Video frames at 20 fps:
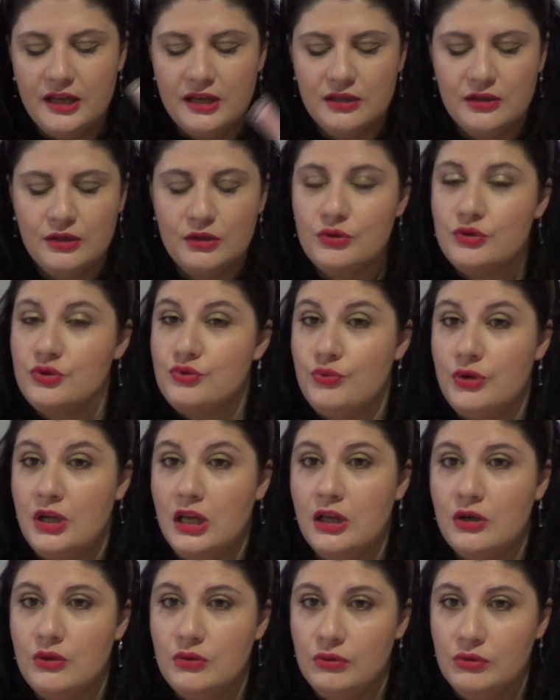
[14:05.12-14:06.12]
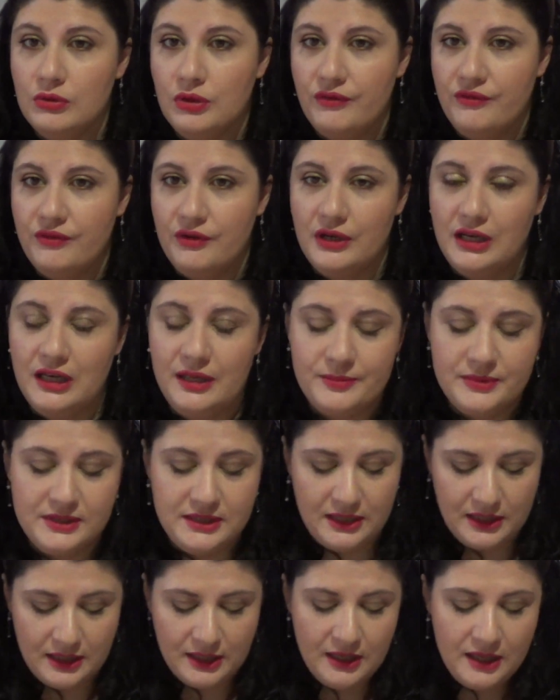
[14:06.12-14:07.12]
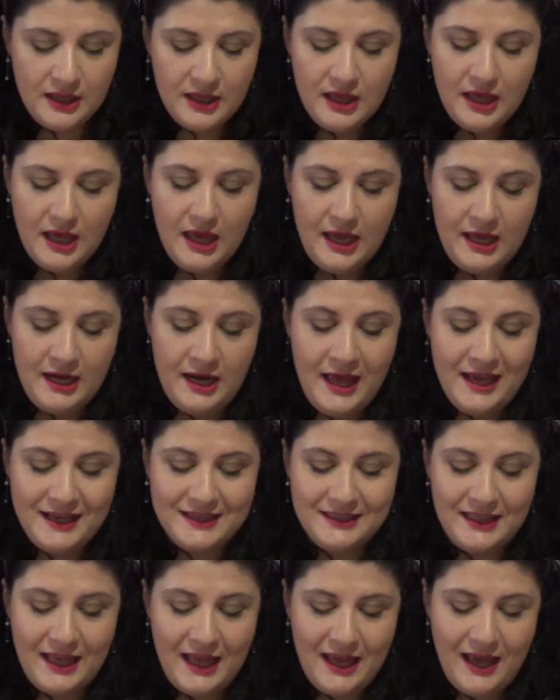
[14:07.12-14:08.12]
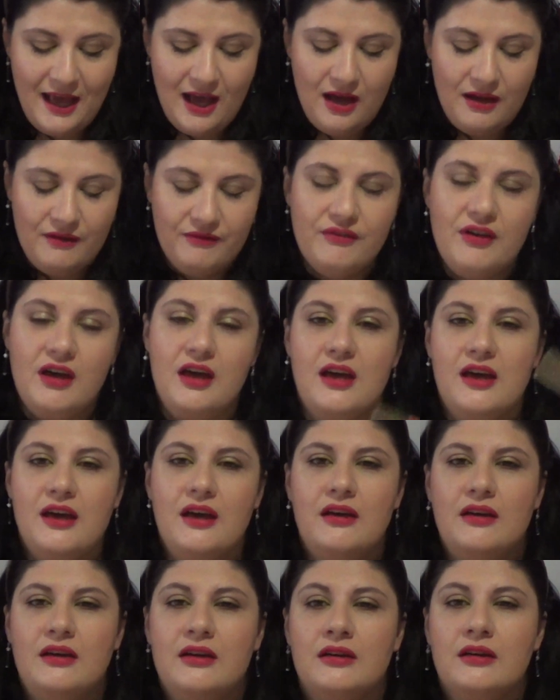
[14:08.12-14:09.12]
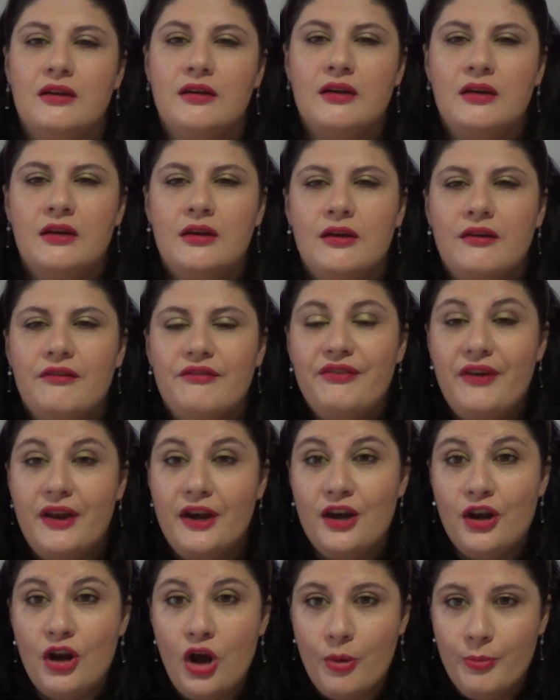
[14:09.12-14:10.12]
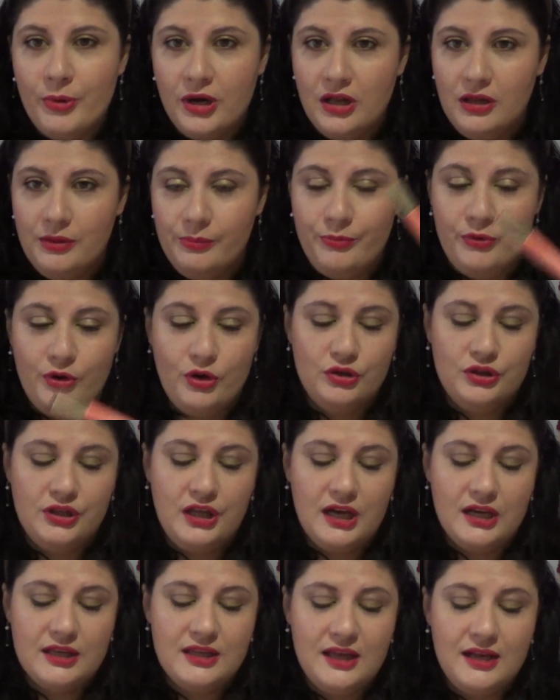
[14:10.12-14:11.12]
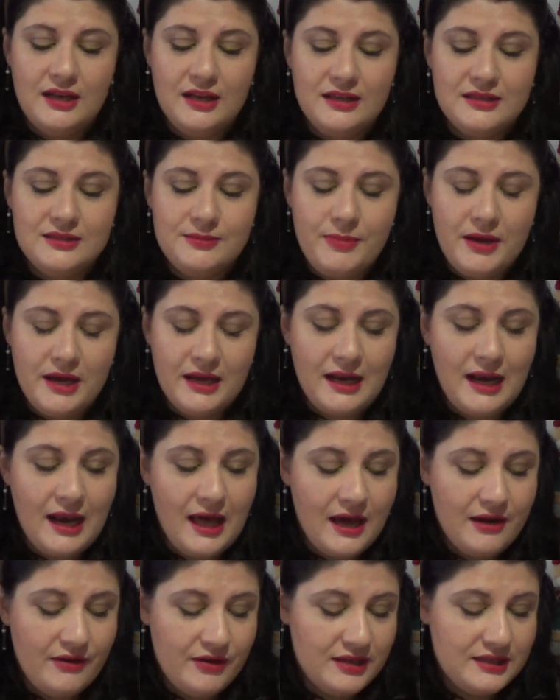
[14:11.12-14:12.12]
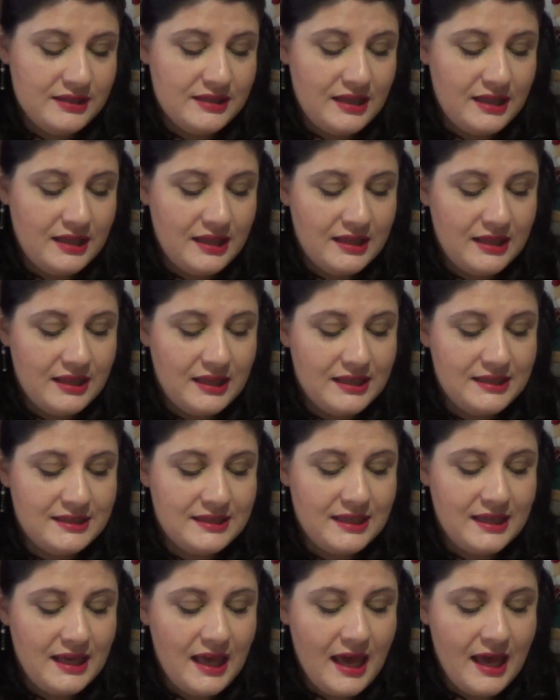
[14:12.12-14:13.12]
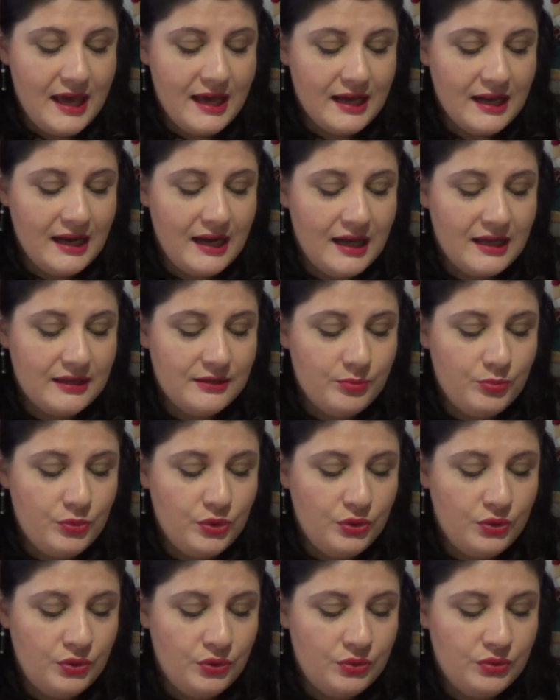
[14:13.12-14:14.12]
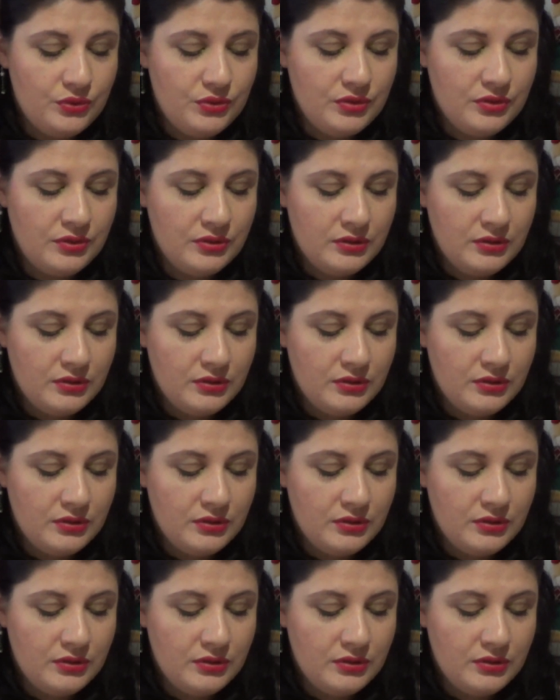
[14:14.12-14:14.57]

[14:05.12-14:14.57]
and it looks really cool over a lipstick. And next I have a phenomenal product, and it's by Clarins, and it is the Eclat Minute.